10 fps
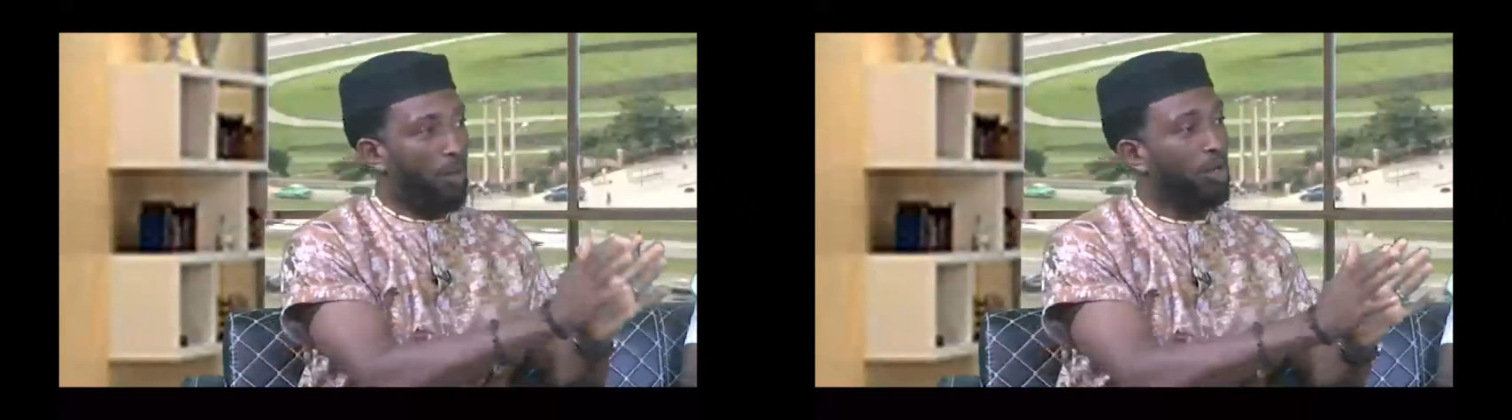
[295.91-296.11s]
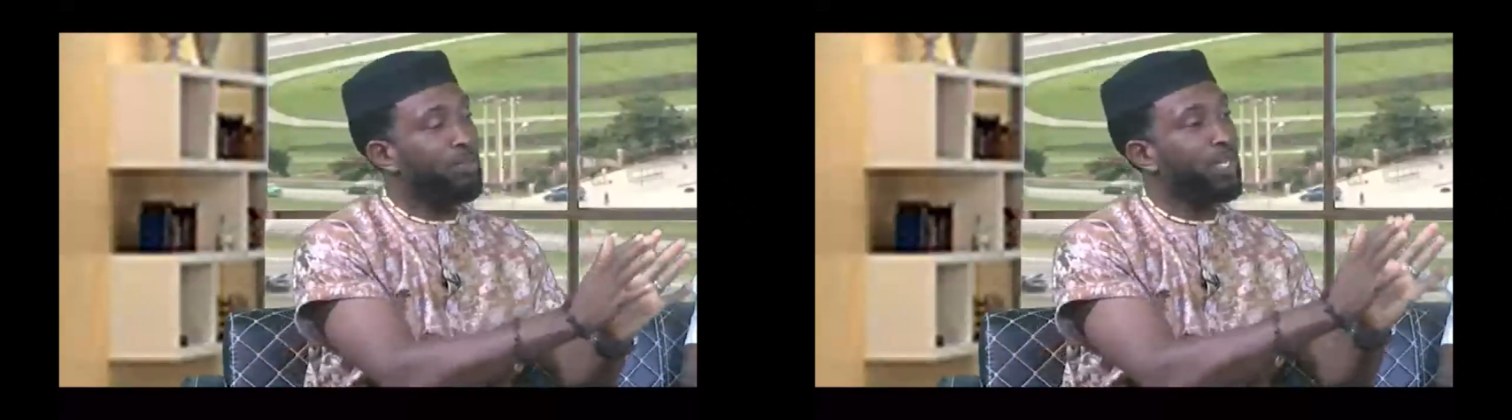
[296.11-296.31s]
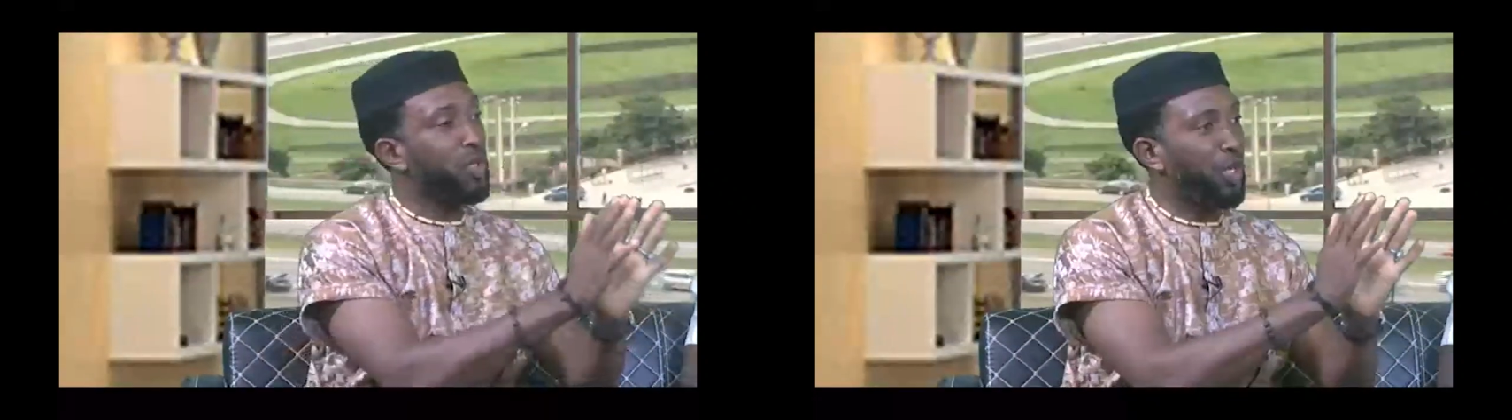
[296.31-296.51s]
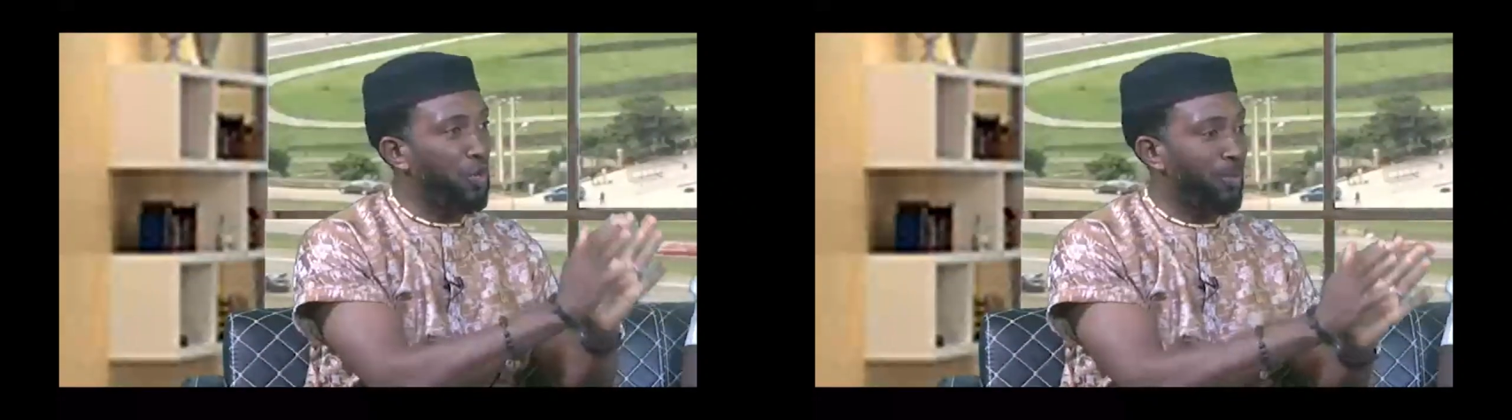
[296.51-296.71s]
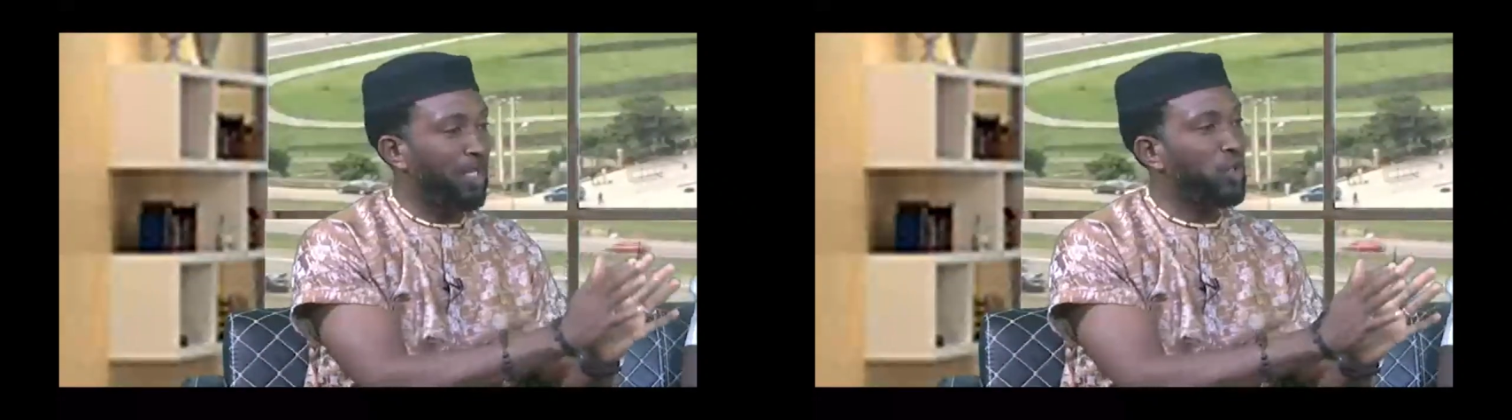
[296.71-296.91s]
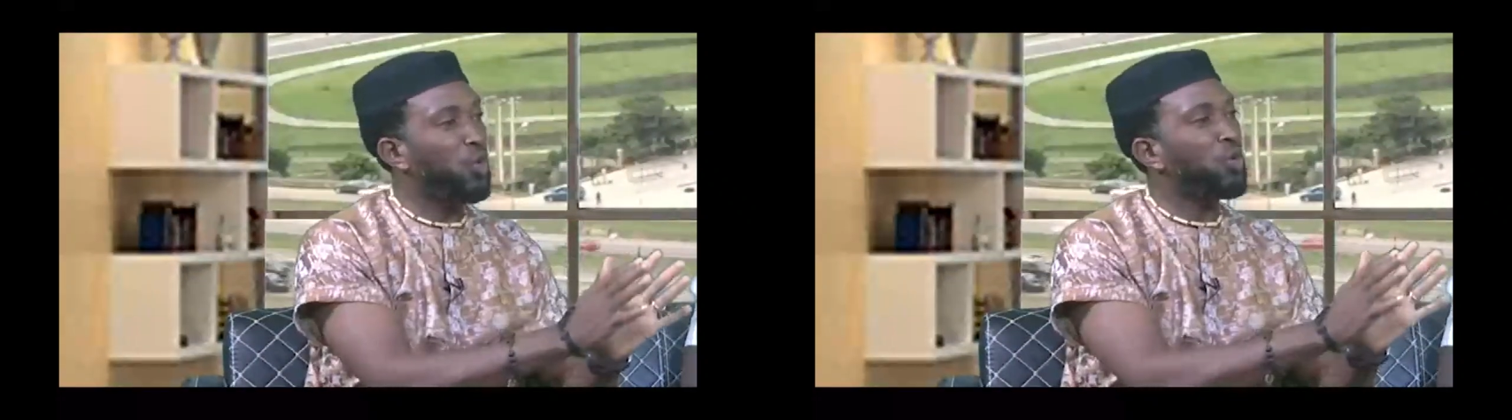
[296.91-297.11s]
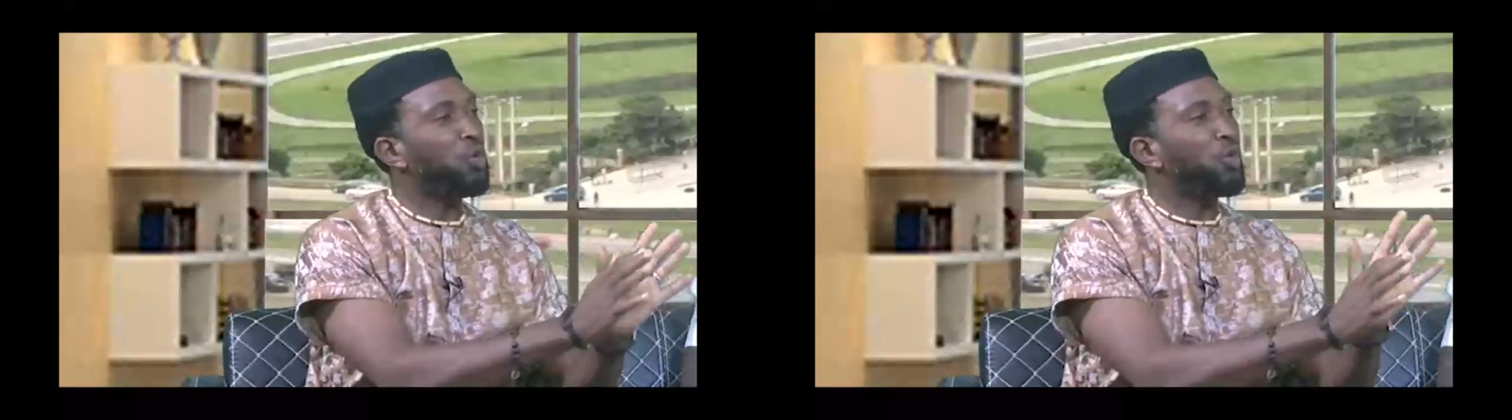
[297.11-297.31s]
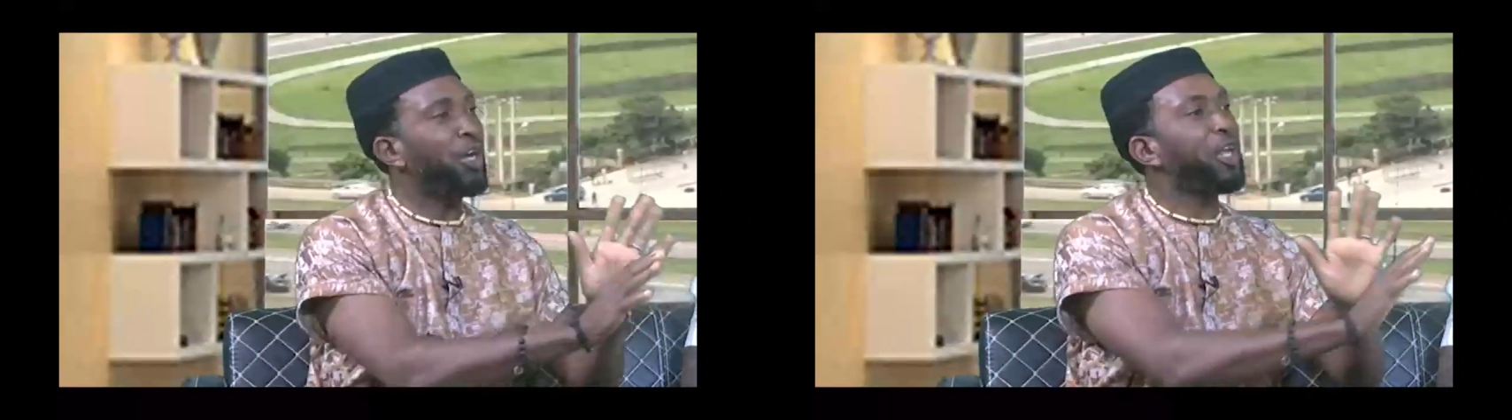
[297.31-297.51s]
What makes you a human? So
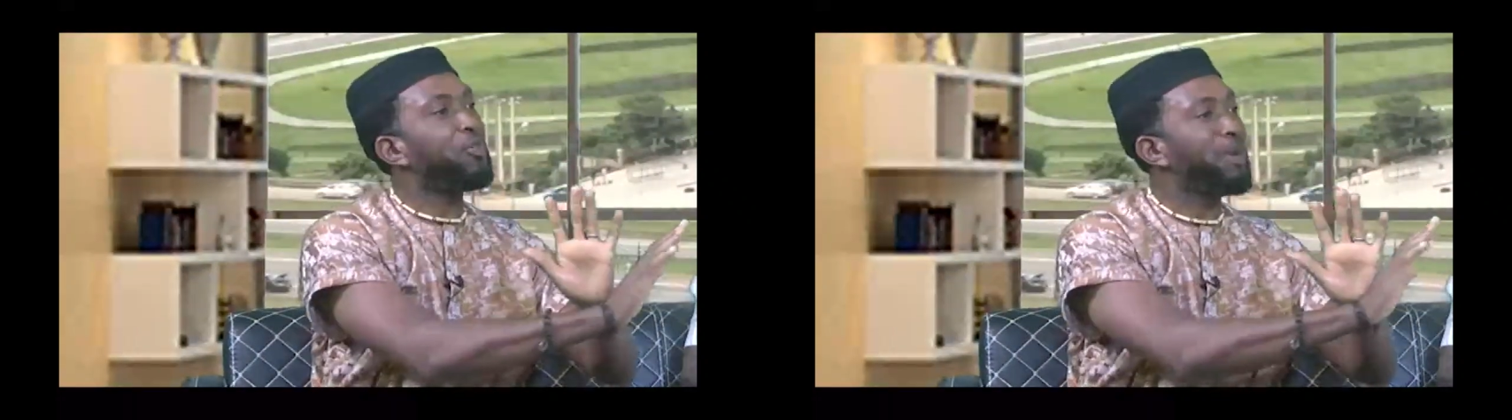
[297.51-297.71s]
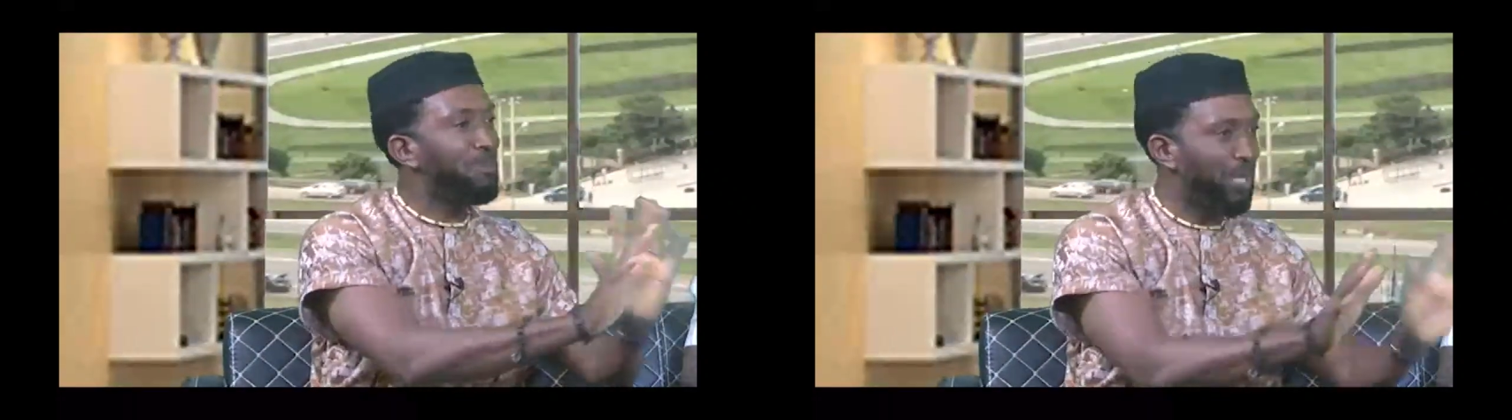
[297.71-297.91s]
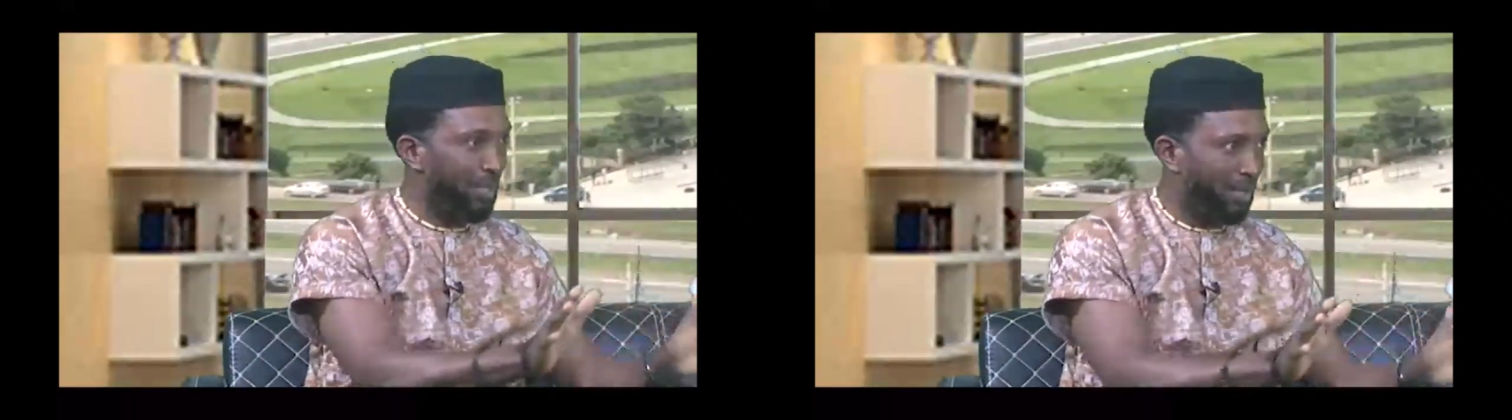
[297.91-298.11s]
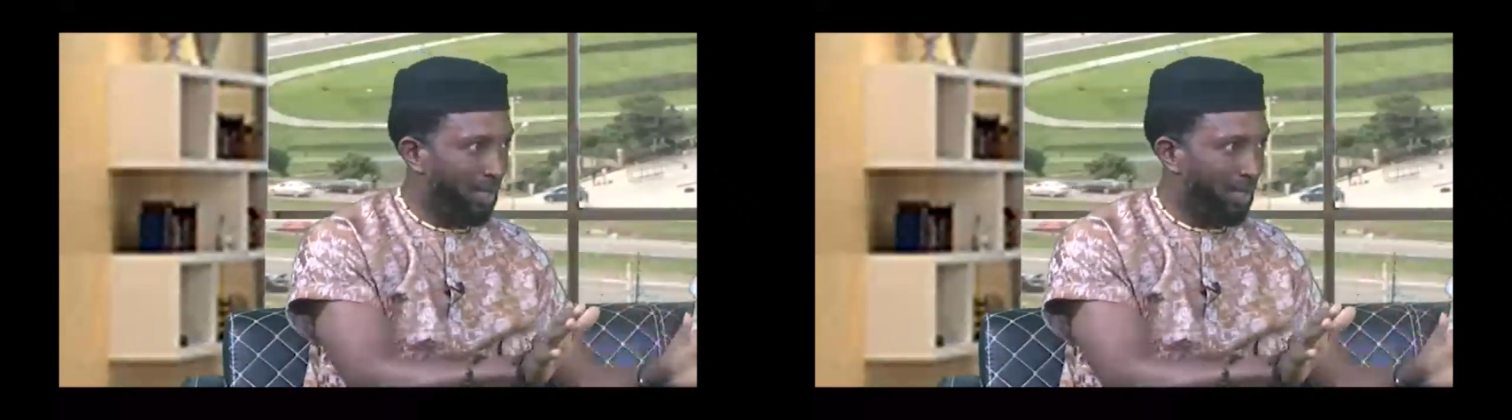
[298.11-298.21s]
you are a human being.